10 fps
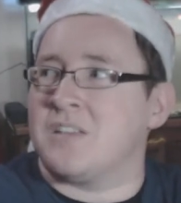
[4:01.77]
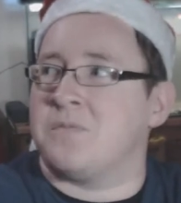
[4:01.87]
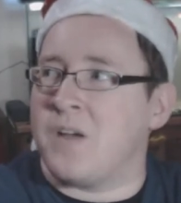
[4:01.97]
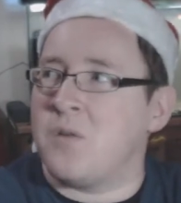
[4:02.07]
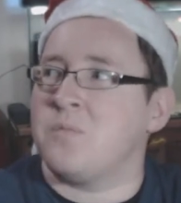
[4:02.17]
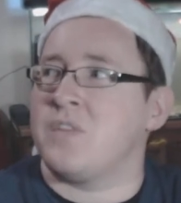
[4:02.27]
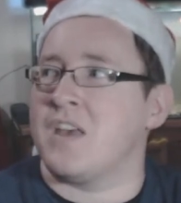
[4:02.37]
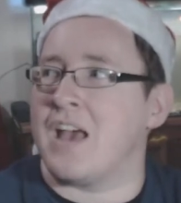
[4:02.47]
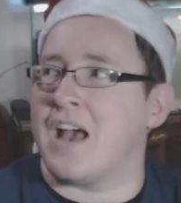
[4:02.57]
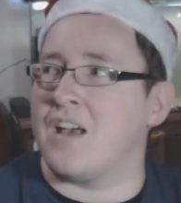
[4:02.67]
film
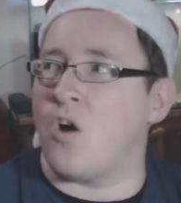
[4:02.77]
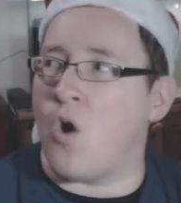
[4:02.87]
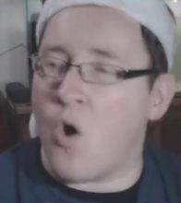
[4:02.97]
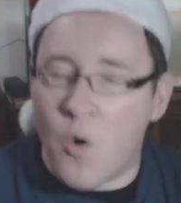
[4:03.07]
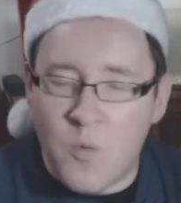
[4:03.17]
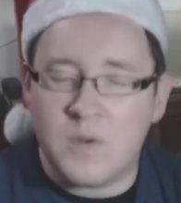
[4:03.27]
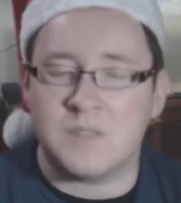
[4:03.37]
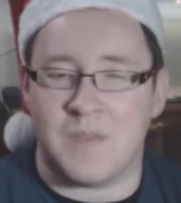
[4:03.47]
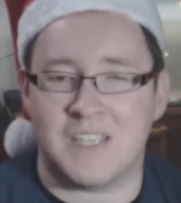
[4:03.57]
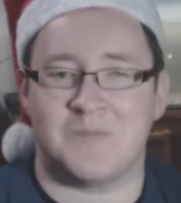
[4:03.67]
that
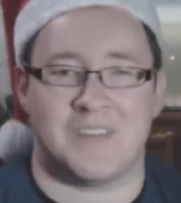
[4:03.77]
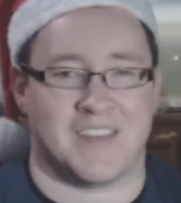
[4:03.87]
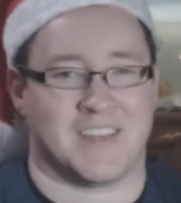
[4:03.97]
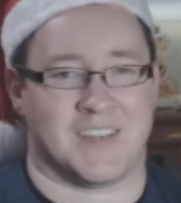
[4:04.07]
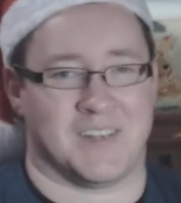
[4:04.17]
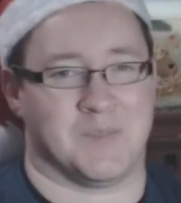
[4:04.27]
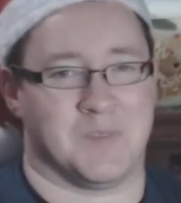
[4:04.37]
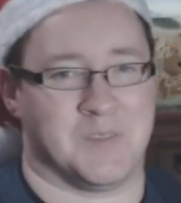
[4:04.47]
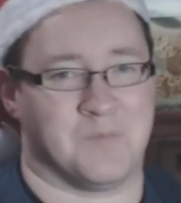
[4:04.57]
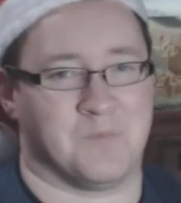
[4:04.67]
always makes me think of
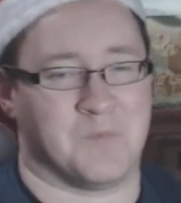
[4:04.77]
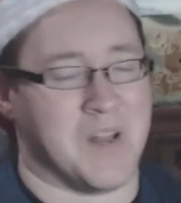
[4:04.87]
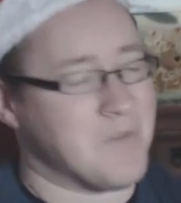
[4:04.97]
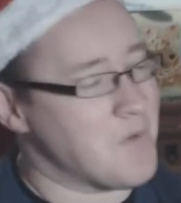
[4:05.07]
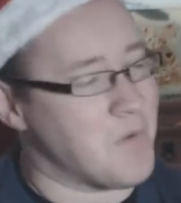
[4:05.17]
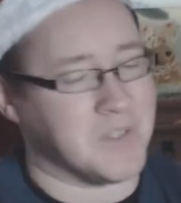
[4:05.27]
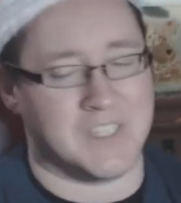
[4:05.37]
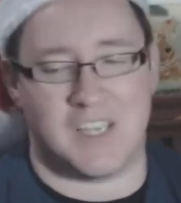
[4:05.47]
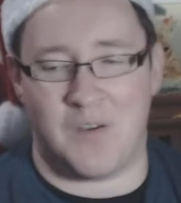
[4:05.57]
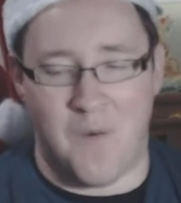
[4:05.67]
Christmas. Whenever I
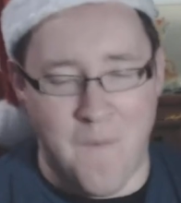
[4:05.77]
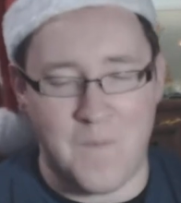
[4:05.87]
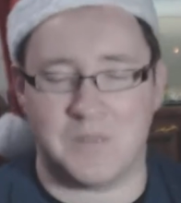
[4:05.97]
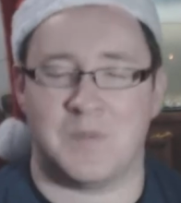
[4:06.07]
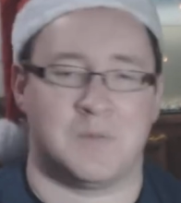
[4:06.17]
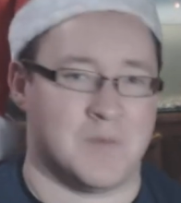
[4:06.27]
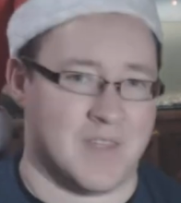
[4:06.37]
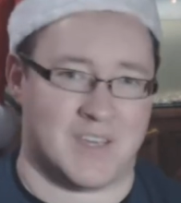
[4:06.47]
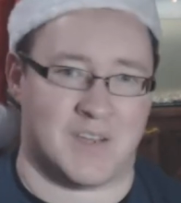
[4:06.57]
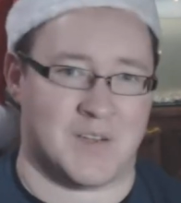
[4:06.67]
watch it, it always makes me
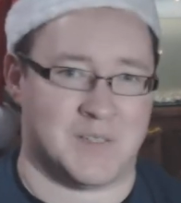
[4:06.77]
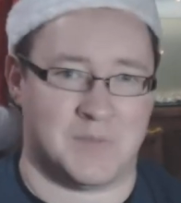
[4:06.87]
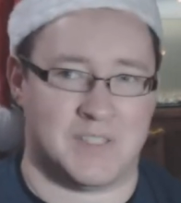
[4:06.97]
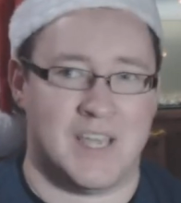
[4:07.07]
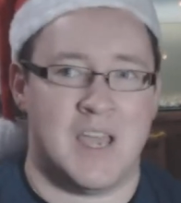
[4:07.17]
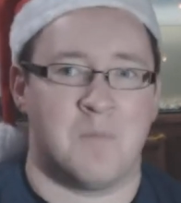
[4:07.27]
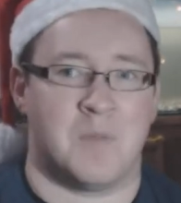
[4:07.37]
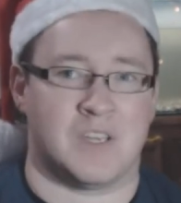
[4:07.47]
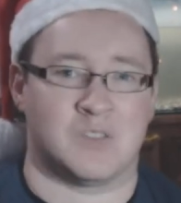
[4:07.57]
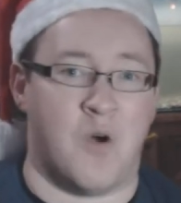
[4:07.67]
think of Christmas,
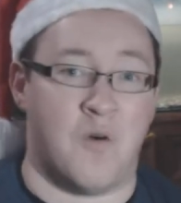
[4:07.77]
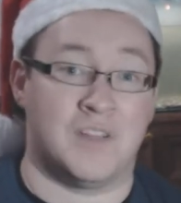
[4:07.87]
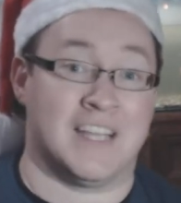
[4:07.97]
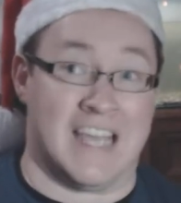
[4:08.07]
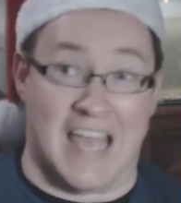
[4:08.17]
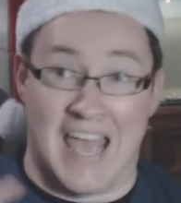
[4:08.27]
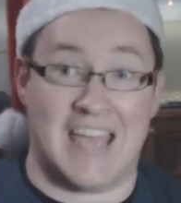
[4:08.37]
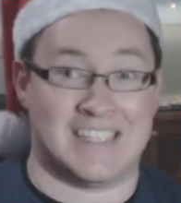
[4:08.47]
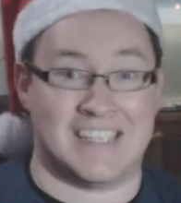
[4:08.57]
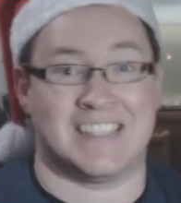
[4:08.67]
because not only
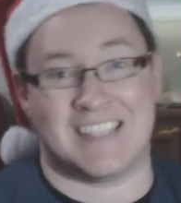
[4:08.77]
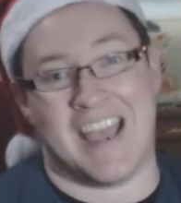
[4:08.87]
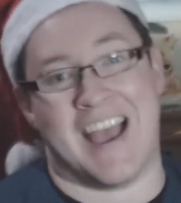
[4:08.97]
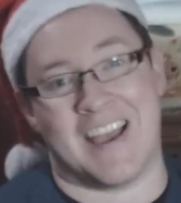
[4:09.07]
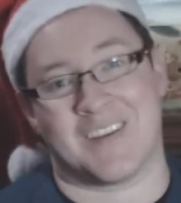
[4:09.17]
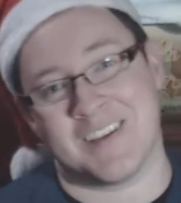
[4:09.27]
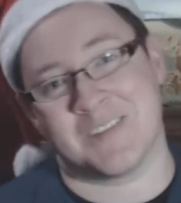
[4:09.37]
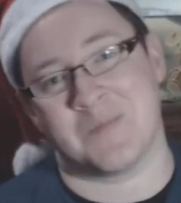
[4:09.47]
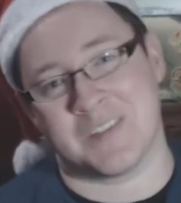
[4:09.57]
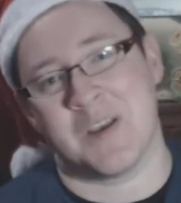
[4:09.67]
is it set at
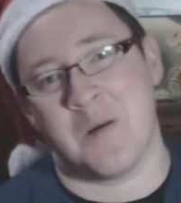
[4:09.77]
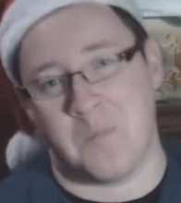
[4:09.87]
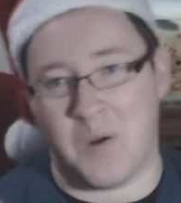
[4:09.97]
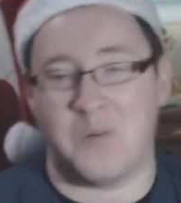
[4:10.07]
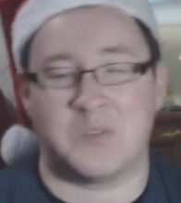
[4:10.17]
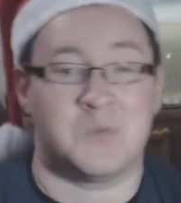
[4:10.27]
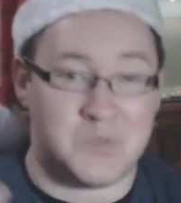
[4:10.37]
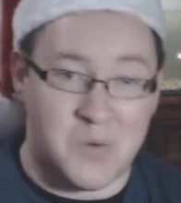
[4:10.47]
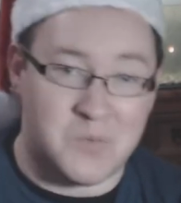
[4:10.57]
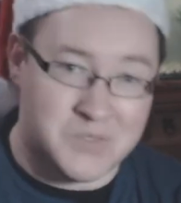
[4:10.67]
Christmas, but it also
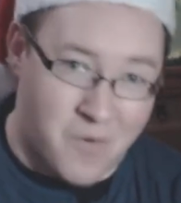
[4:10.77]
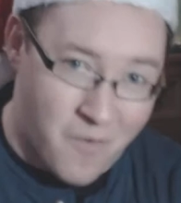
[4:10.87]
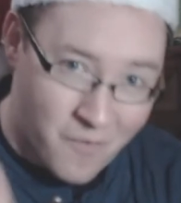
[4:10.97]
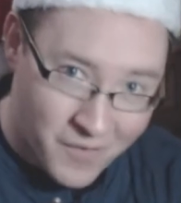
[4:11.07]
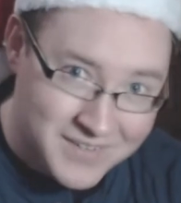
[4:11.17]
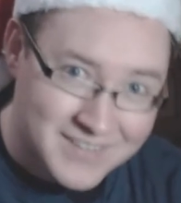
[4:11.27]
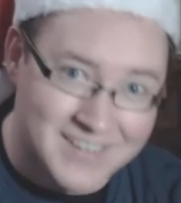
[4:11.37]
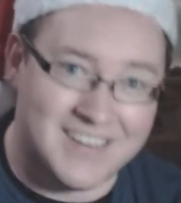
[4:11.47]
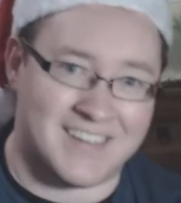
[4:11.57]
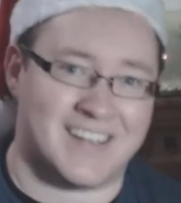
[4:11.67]
was always
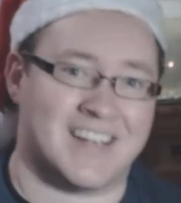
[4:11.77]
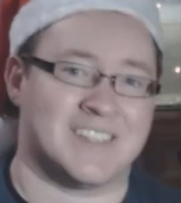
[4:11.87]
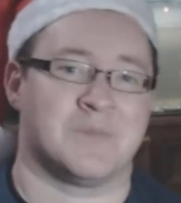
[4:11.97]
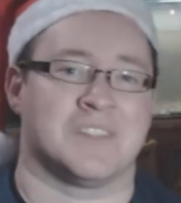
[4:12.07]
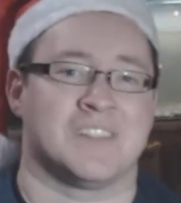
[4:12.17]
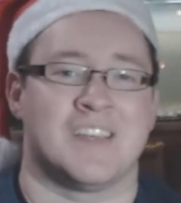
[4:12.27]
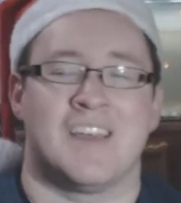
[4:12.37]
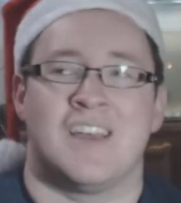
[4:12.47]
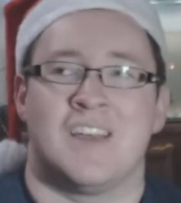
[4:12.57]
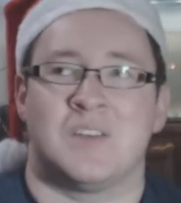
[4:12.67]
on at Christmas.
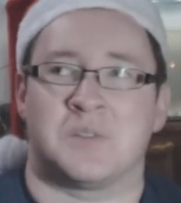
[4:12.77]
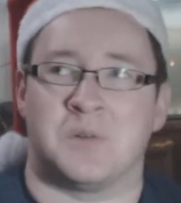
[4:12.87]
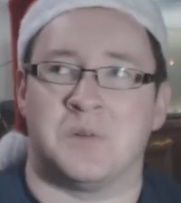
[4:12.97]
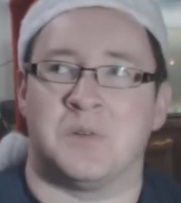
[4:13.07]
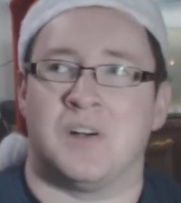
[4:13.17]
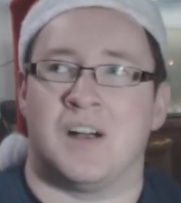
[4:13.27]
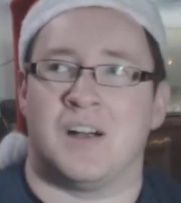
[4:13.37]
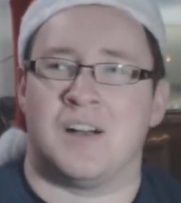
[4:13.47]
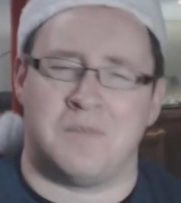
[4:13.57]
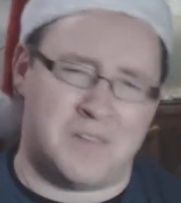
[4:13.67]
So
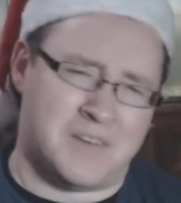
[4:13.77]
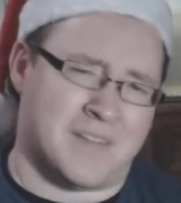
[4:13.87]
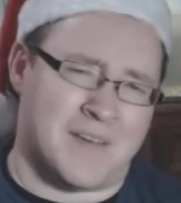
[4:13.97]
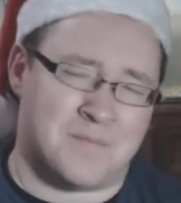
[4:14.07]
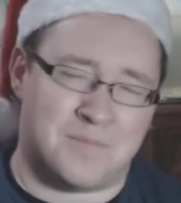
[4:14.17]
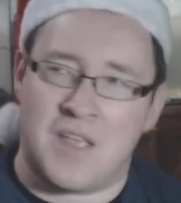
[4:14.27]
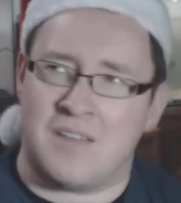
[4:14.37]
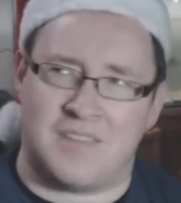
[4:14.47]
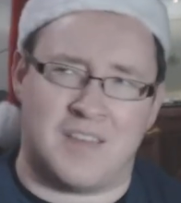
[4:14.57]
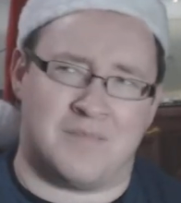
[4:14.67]
funny
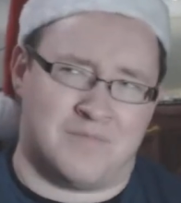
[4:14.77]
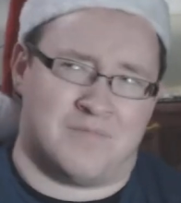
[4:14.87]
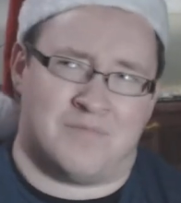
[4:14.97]
that